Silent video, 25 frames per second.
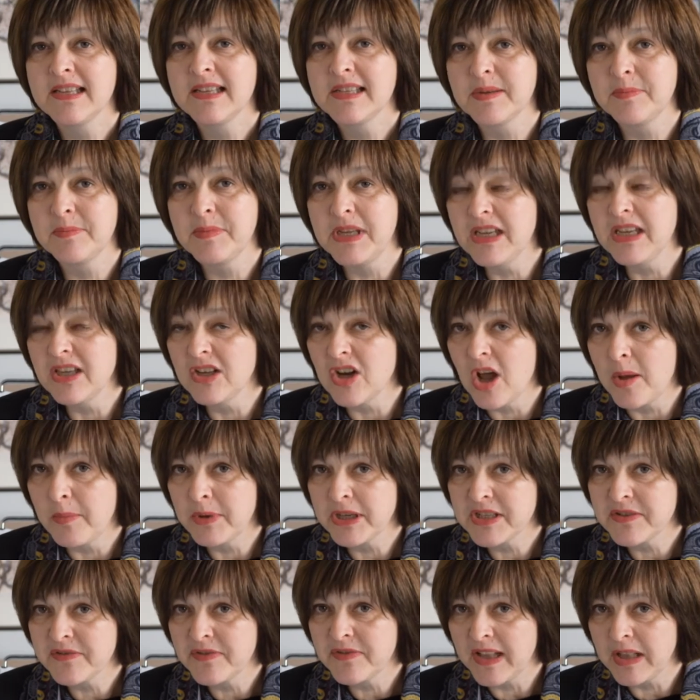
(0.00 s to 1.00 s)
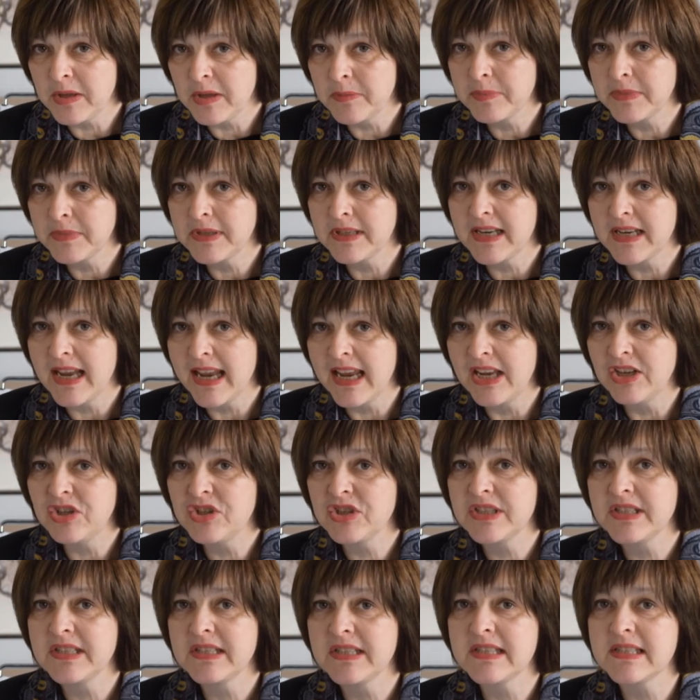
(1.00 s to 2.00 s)
some economic development
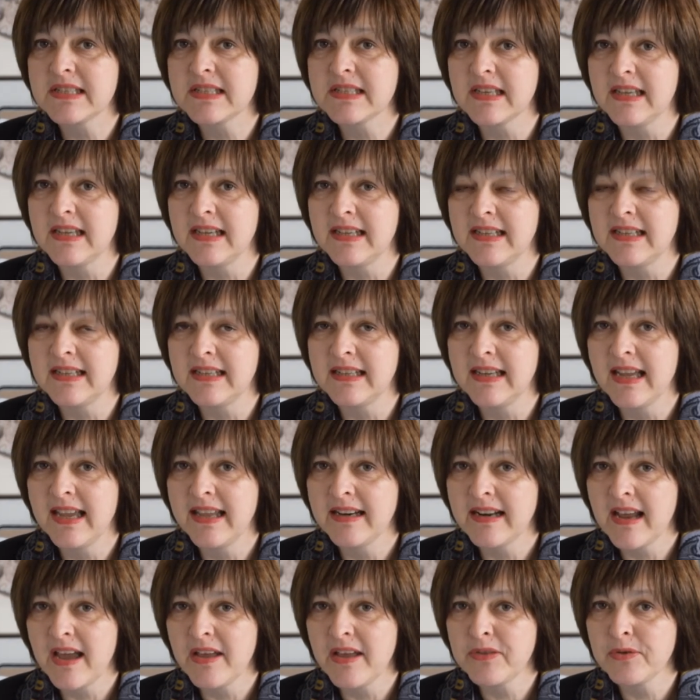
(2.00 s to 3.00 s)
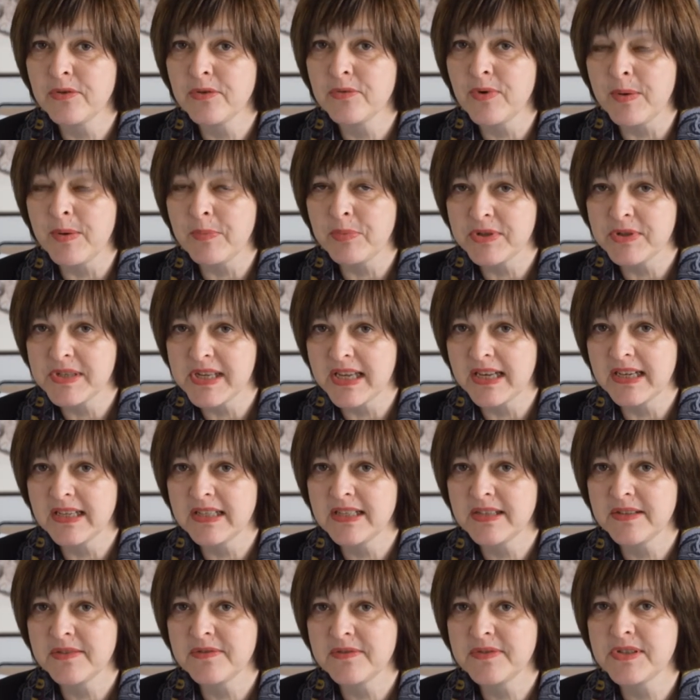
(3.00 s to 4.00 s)
agents uh, and other
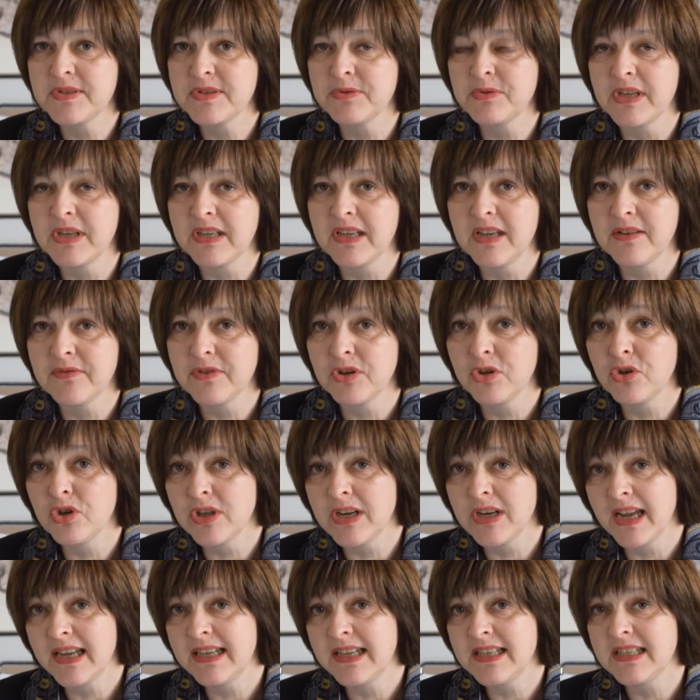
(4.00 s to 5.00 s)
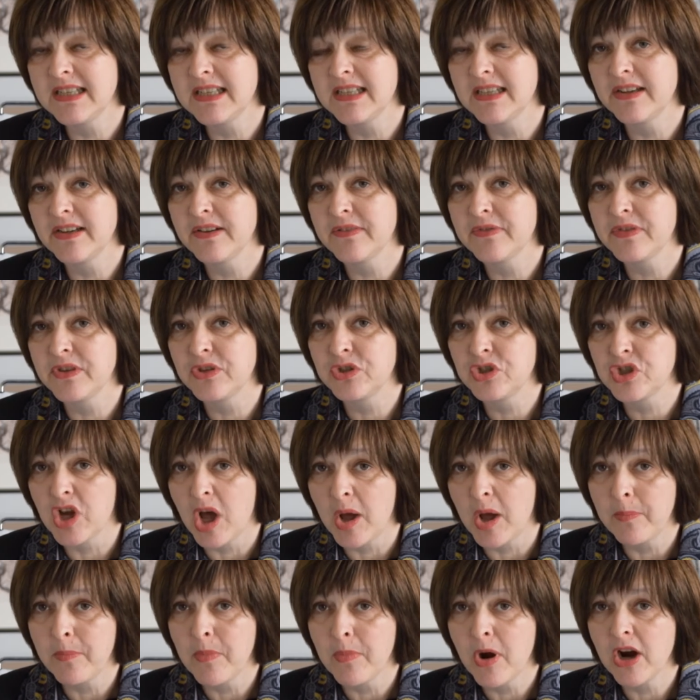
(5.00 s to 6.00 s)
representatives who can give a good idea of the
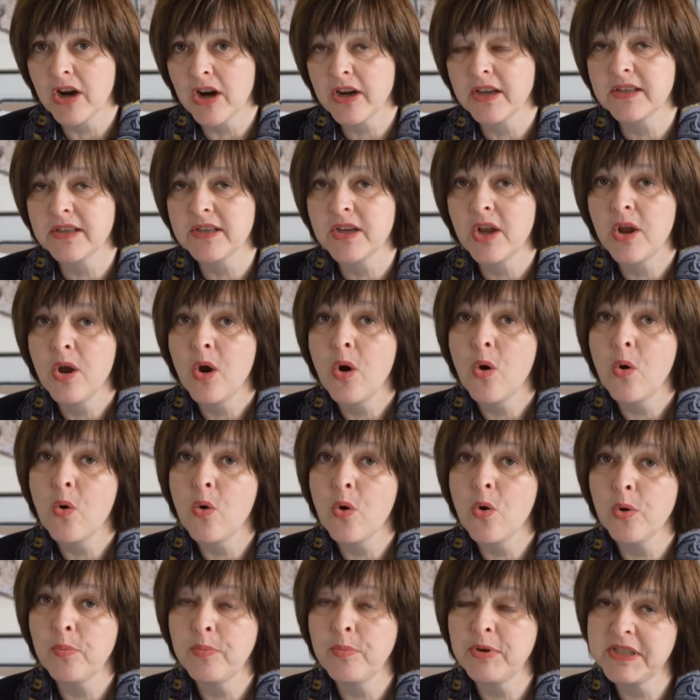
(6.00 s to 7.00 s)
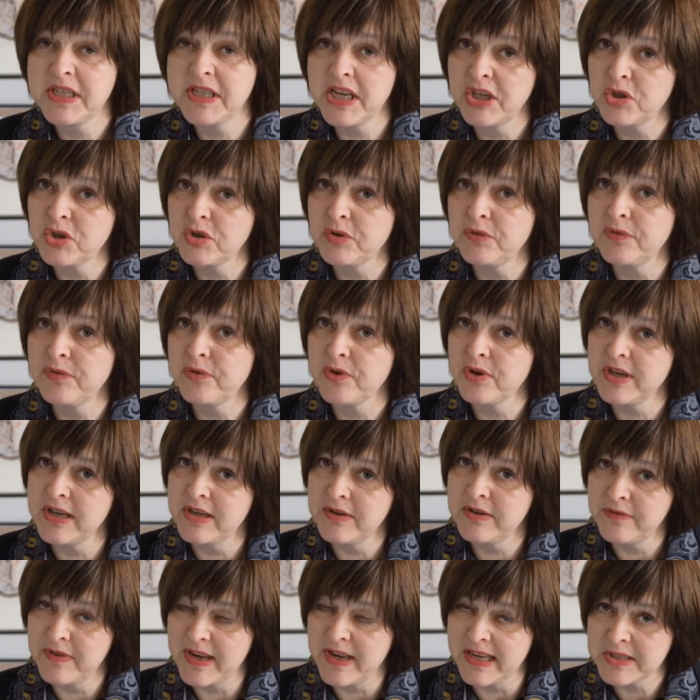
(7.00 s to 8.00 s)
job market or potential for
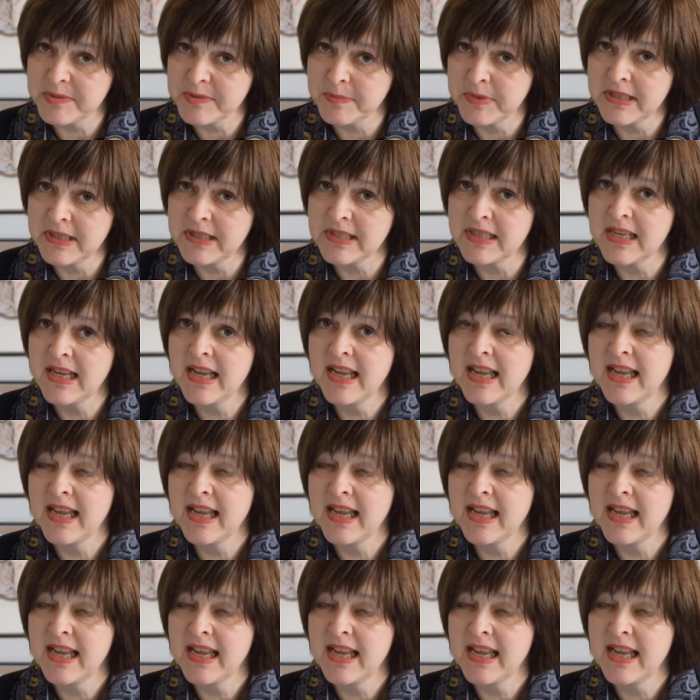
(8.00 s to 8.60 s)
investment